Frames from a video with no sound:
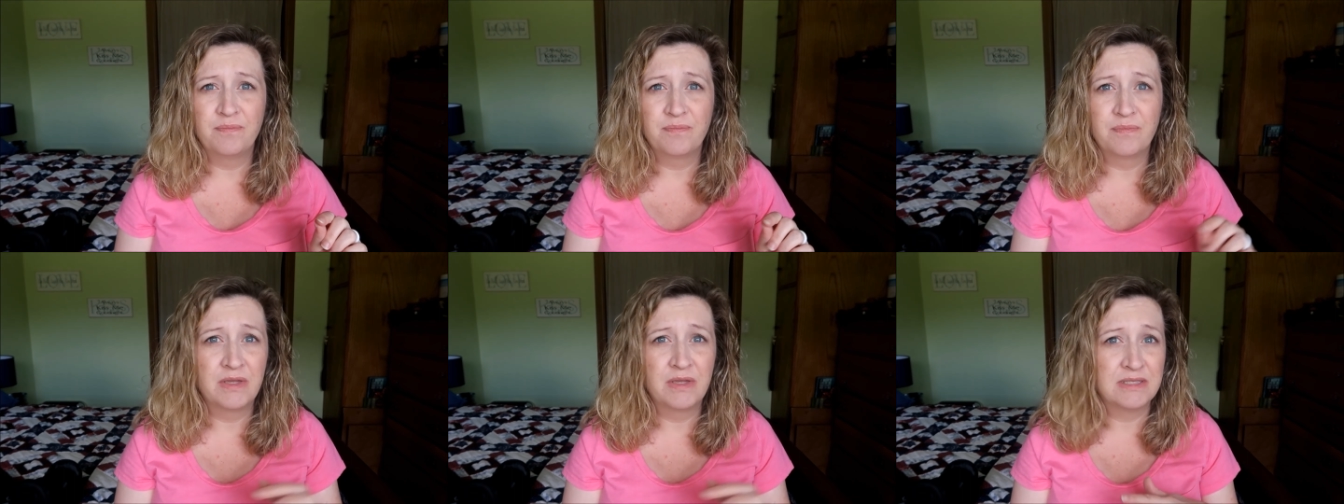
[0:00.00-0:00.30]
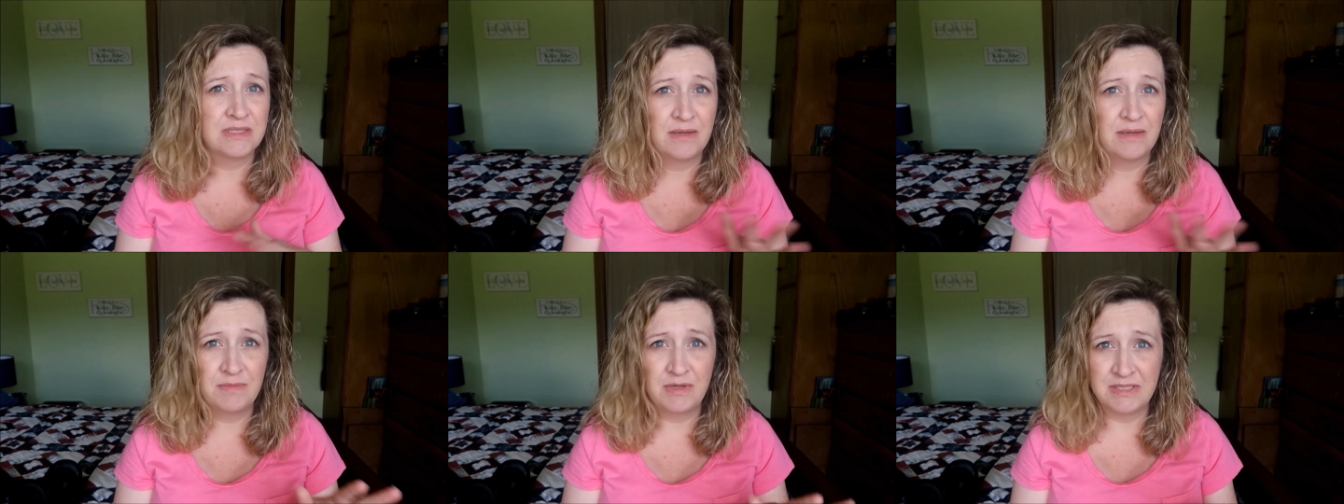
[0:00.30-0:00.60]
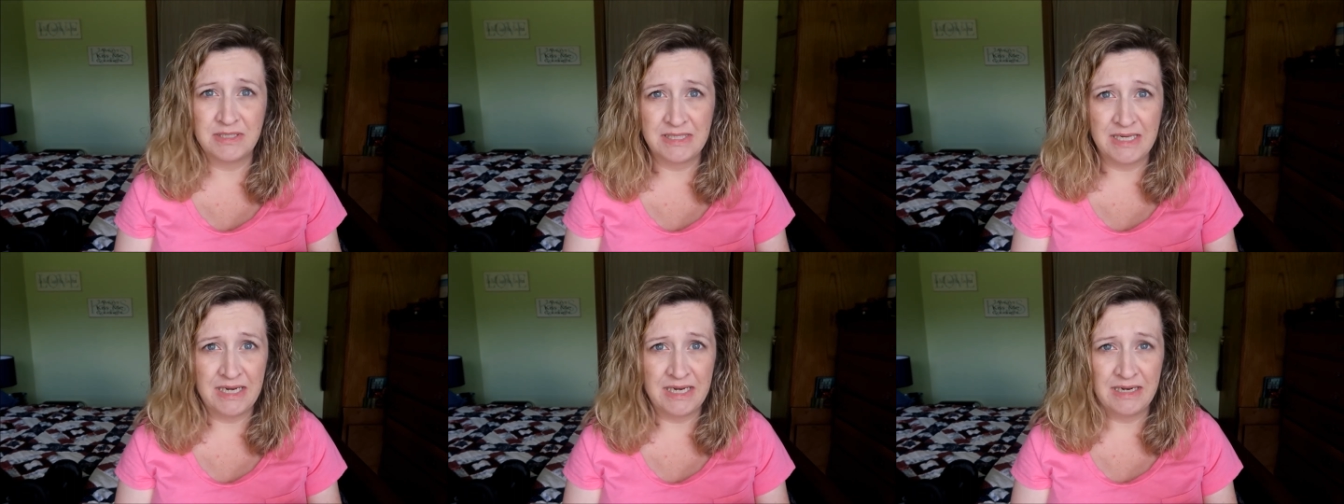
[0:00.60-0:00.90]
Because I'm
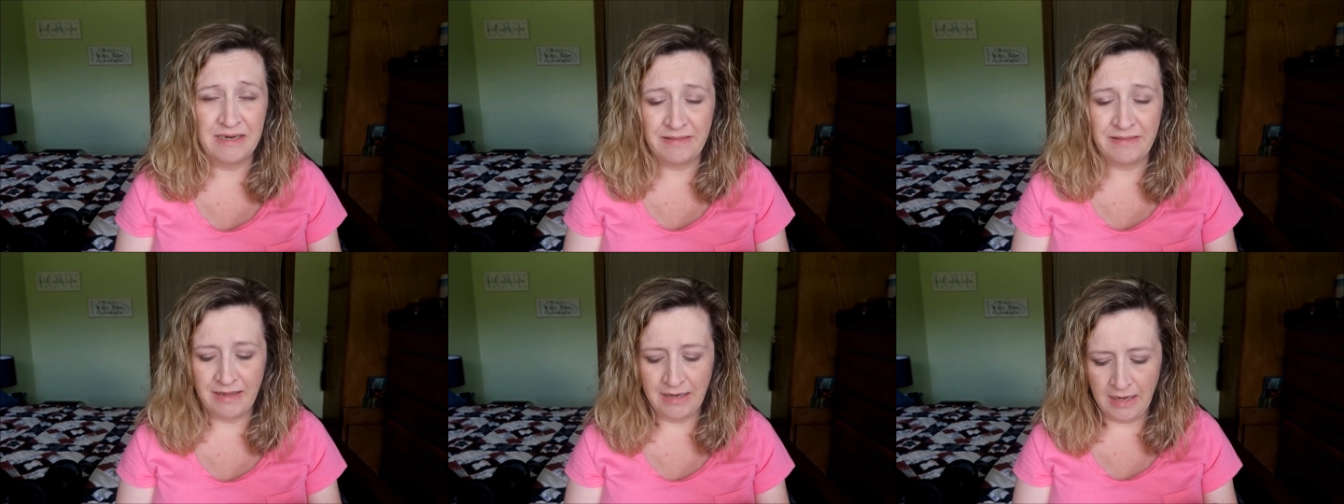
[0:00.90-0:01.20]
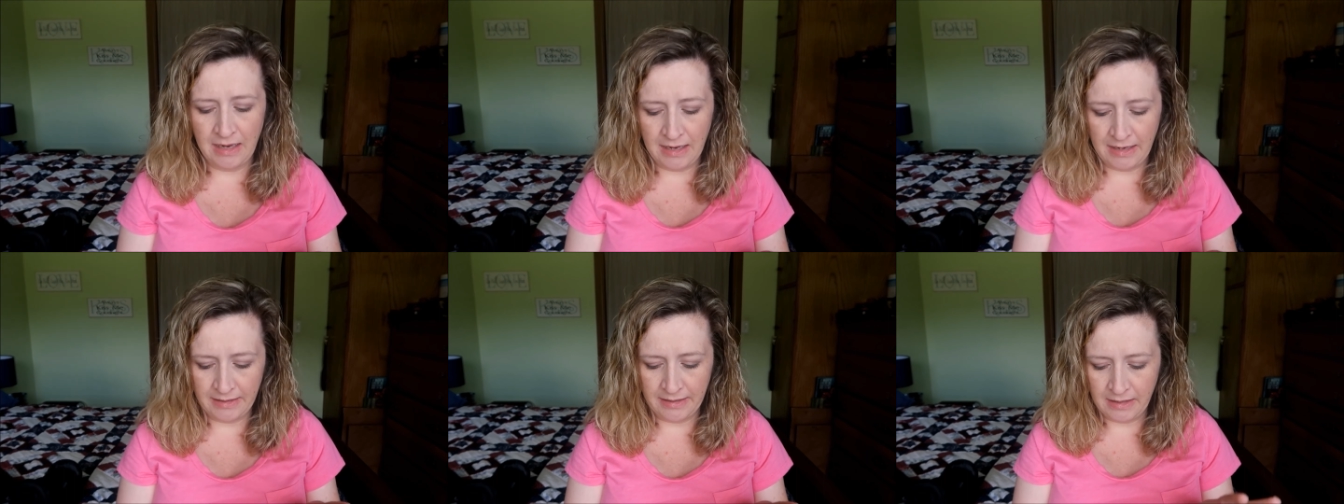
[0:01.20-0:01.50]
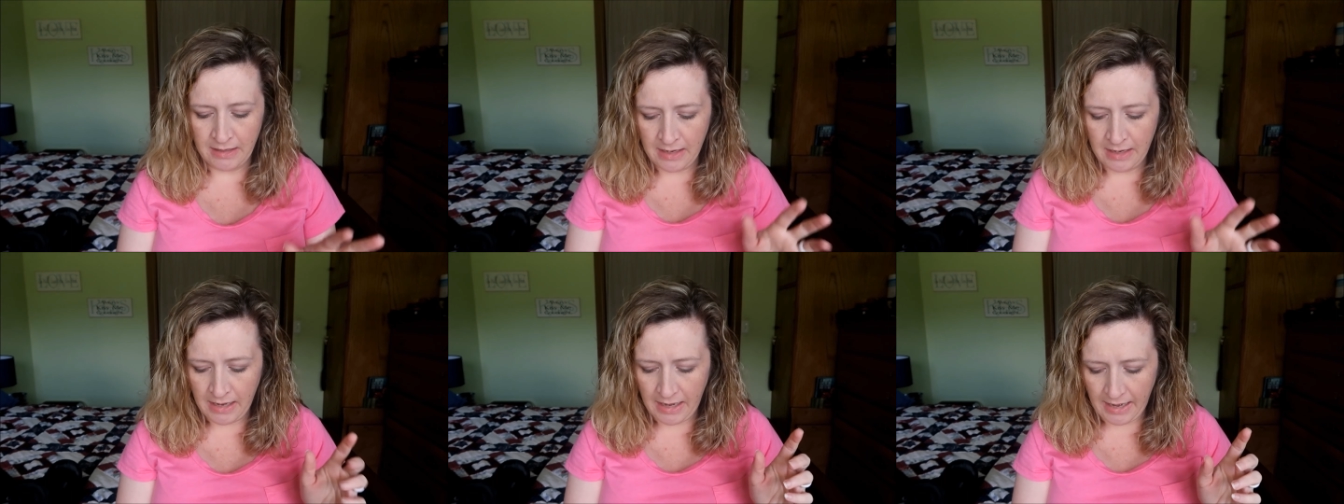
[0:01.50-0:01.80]
not standing in that line.
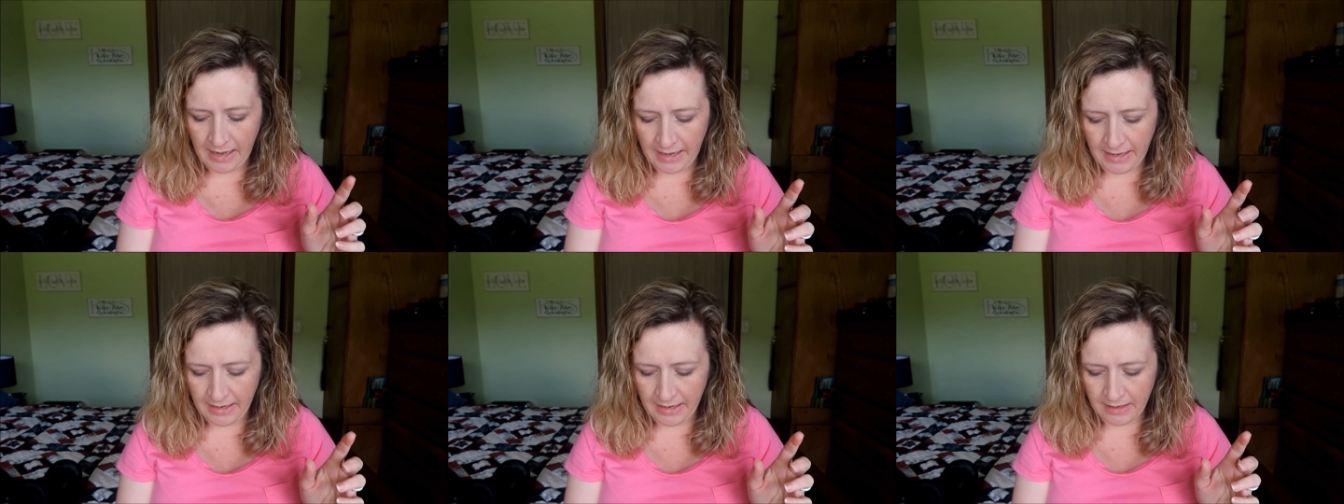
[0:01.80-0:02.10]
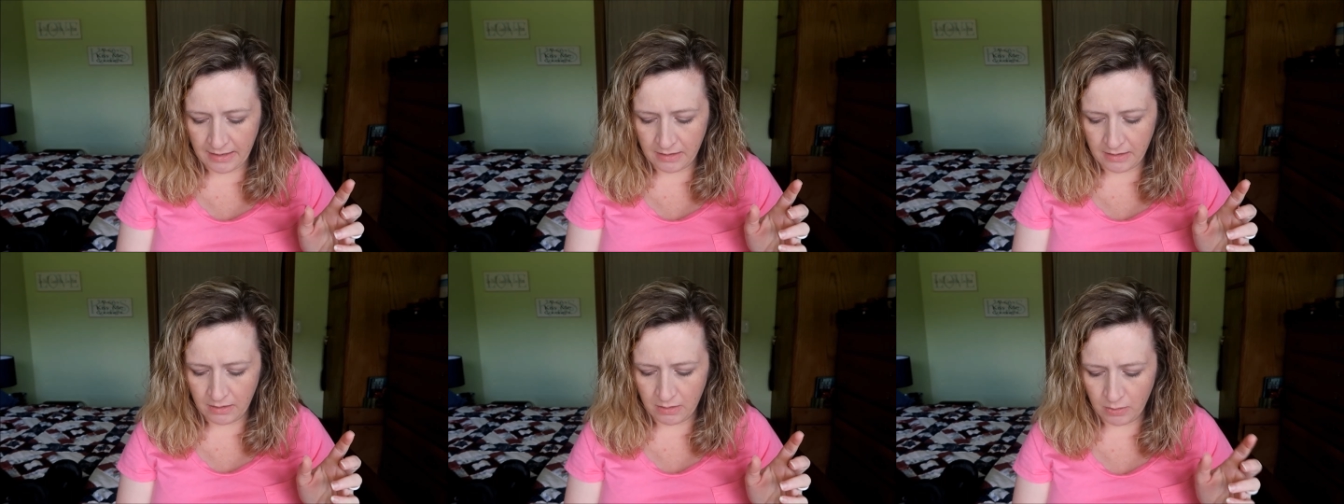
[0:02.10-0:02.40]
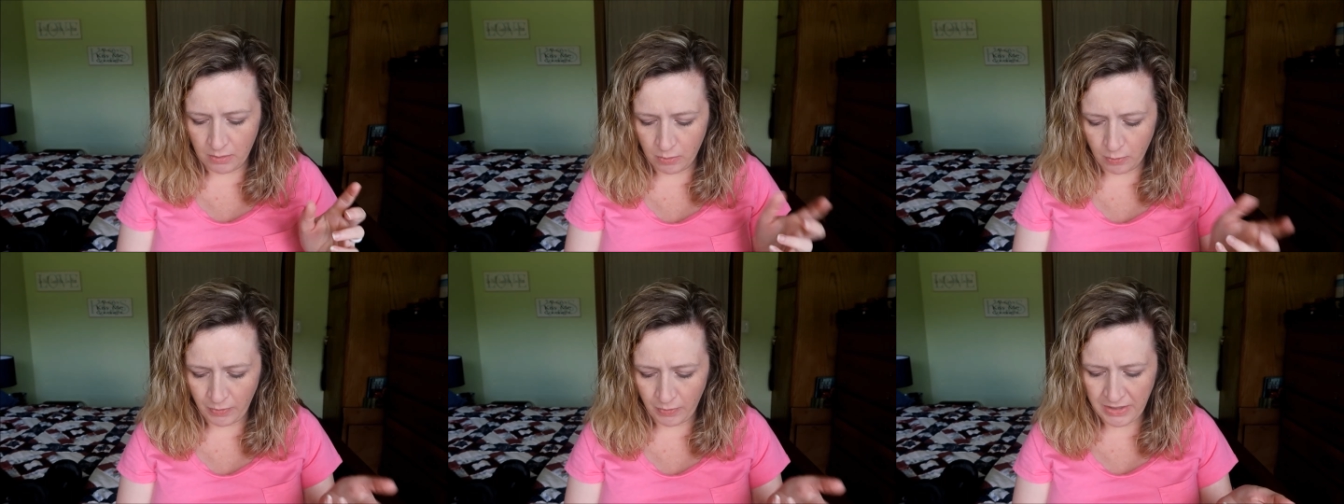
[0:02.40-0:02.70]
And
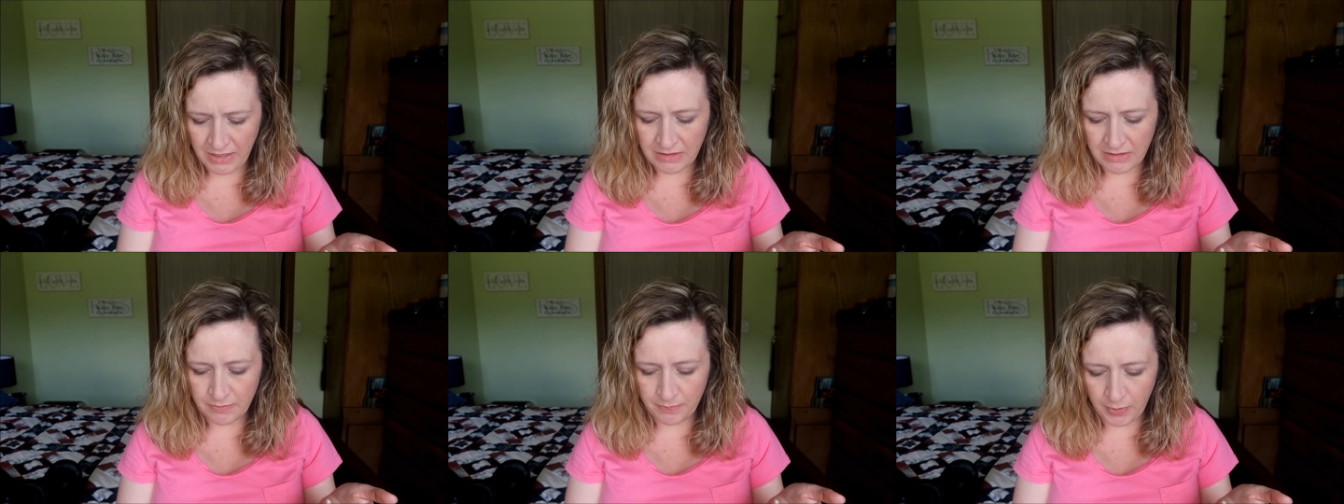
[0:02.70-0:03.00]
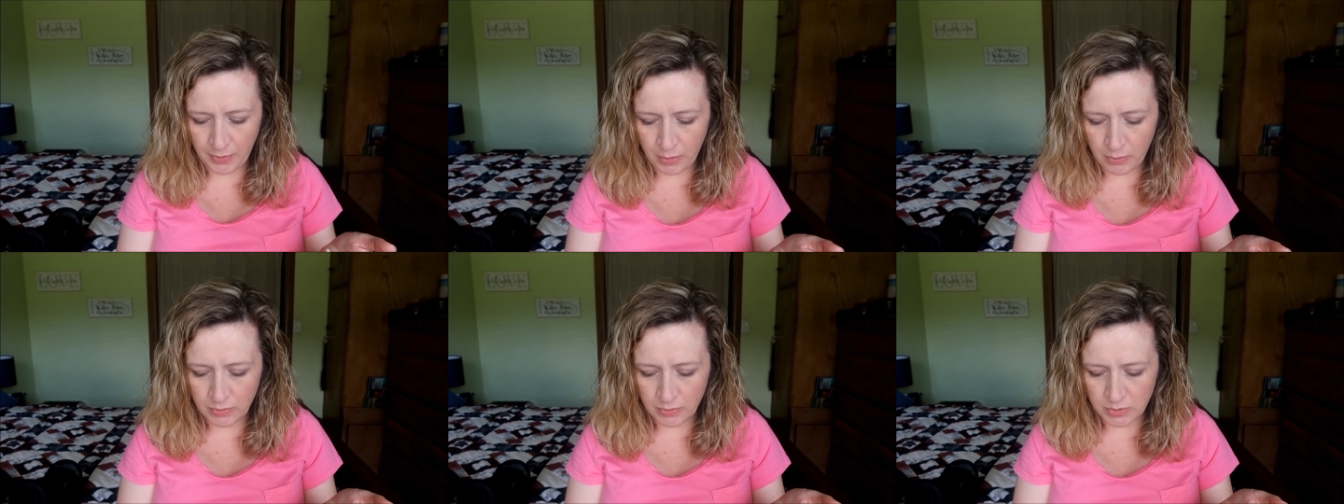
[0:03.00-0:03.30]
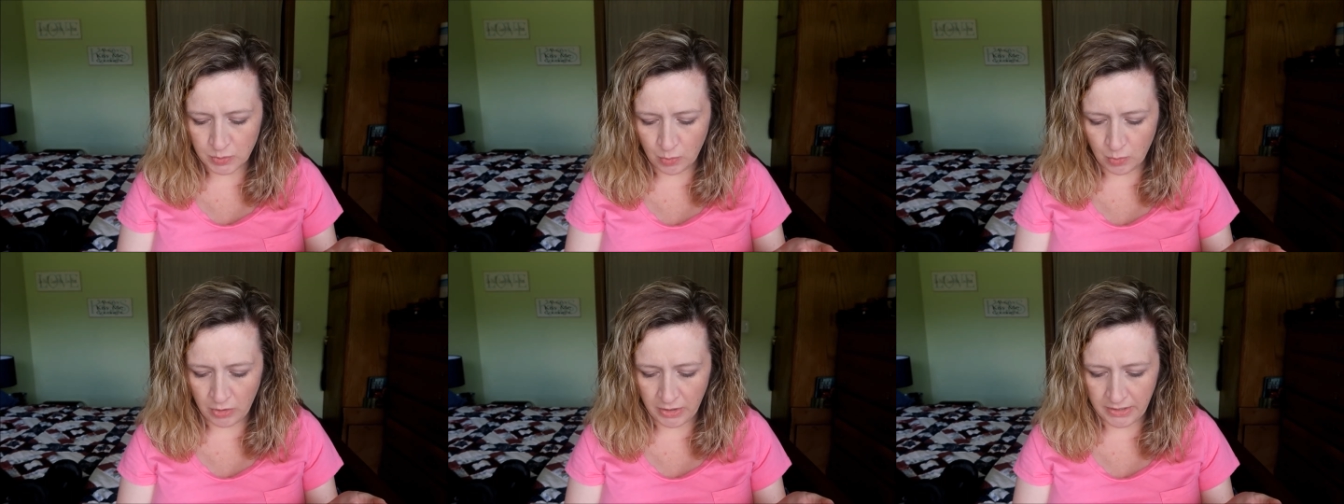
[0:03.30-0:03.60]
Winnie the Pooh
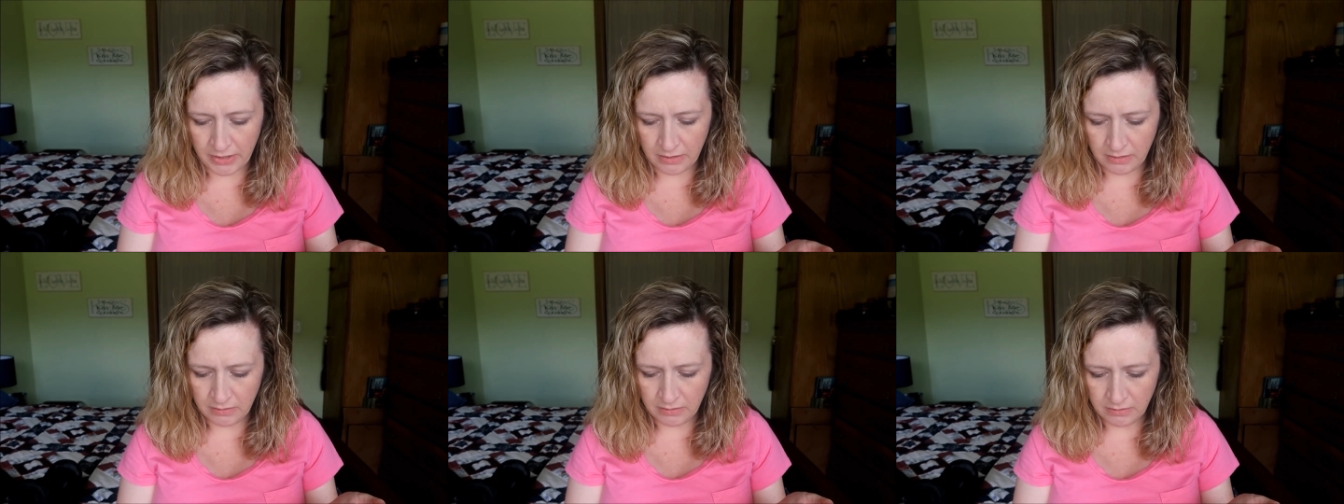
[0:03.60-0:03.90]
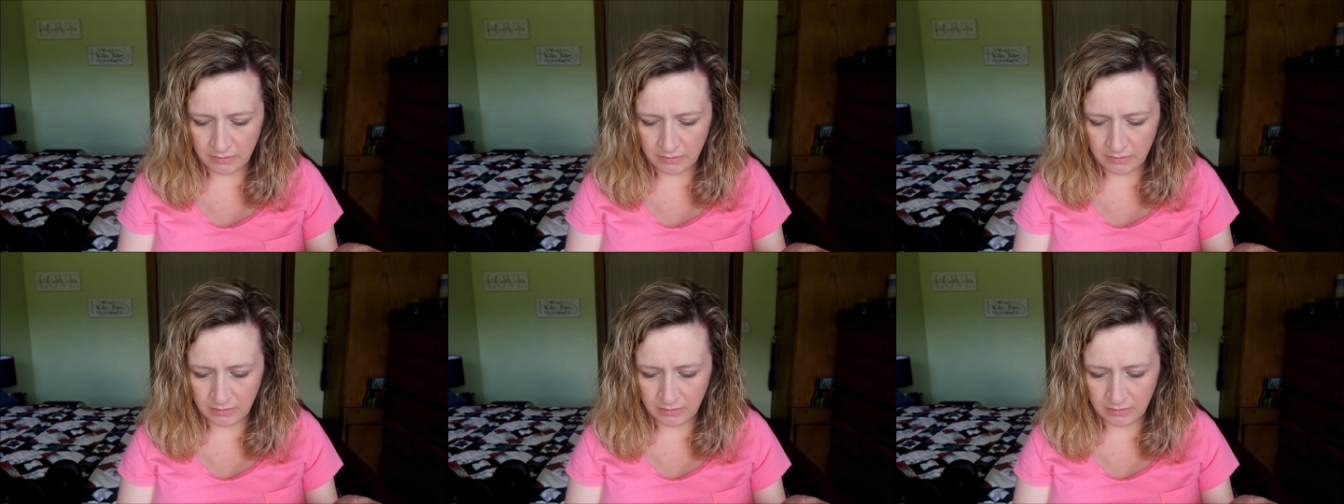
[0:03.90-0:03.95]
is one.